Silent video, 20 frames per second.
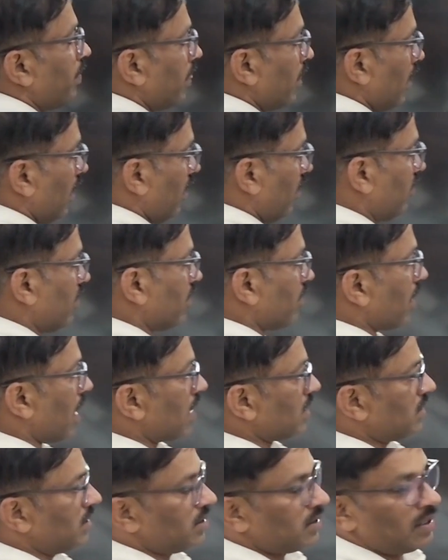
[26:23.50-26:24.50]
if the
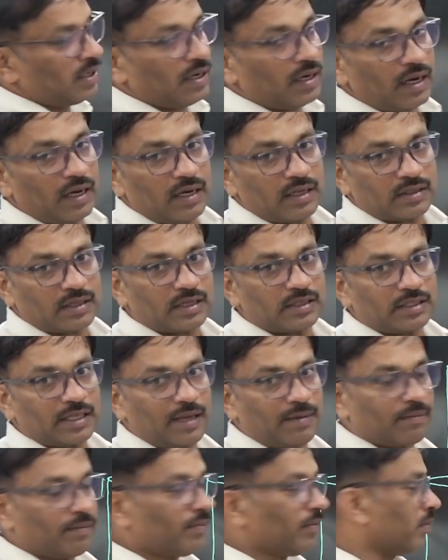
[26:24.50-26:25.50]
masses and radius are
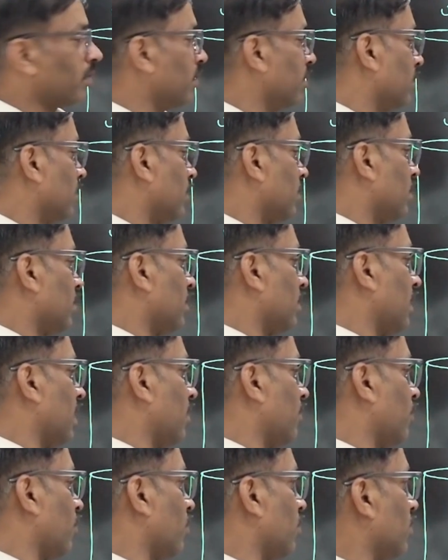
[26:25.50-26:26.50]
same?
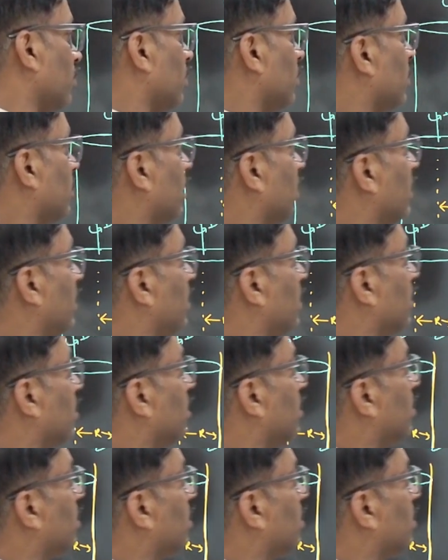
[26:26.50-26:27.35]
Therefore here